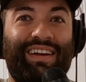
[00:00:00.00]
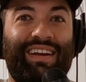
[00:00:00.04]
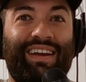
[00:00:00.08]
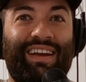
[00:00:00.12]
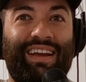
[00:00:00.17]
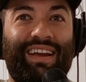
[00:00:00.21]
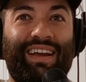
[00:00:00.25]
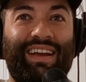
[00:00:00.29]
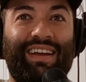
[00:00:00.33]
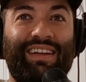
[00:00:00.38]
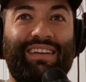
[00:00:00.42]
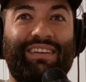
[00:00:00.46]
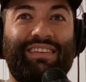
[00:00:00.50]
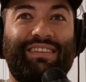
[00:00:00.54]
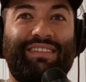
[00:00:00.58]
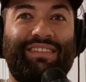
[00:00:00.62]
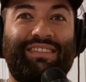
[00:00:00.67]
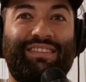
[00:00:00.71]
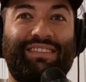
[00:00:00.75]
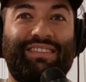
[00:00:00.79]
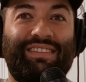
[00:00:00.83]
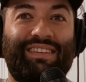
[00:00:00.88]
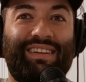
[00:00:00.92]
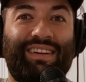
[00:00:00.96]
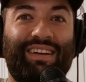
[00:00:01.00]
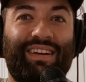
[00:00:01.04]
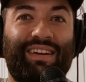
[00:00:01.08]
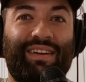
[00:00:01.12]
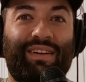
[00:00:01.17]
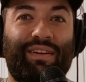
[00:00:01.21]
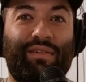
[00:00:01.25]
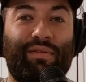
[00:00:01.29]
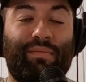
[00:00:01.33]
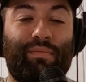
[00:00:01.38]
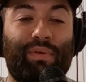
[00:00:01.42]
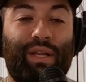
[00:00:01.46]
And
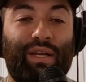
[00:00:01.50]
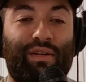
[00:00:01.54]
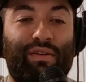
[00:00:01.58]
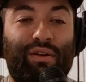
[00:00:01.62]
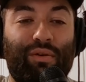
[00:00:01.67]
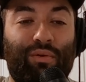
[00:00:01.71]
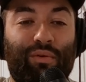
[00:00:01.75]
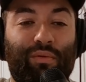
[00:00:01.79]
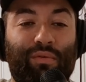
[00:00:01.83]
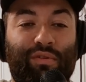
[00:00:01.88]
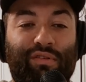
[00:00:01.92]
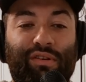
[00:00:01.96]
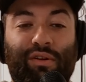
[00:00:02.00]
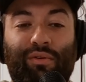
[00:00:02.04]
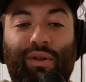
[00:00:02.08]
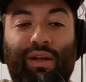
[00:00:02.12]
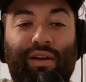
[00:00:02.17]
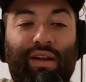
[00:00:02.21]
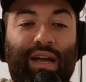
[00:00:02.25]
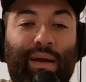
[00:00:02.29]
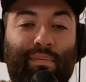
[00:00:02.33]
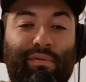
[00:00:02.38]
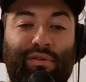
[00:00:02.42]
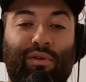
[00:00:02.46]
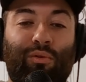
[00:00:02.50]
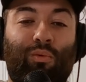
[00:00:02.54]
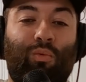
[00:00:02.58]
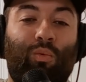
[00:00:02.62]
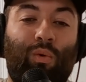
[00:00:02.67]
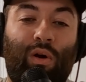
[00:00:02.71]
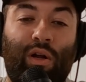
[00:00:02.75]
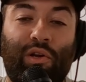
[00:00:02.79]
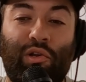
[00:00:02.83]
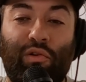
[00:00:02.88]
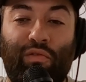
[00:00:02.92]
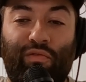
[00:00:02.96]
like so so like episode
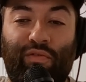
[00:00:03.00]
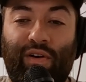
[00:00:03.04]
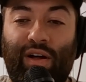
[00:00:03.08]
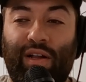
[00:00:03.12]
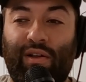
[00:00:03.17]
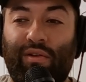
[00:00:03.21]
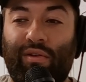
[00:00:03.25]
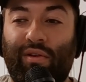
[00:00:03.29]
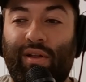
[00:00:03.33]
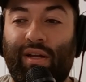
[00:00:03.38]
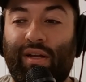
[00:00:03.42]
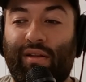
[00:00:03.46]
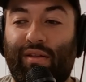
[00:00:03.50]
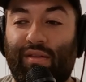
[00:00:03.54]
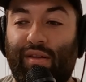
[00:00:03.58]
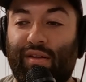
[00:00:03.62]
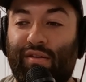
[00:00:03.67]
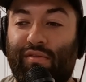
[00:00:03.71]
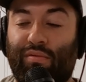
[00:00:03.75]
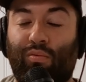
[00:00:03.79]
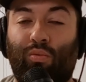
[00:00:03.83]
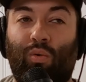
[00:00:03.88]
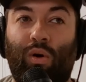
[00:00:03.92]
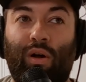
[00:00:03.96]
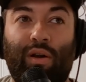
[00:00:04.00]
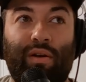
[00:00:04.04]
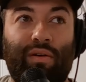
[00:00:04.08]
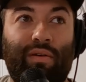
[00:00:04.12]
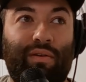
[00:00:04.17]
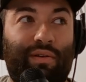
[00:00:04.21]
one you follow like this one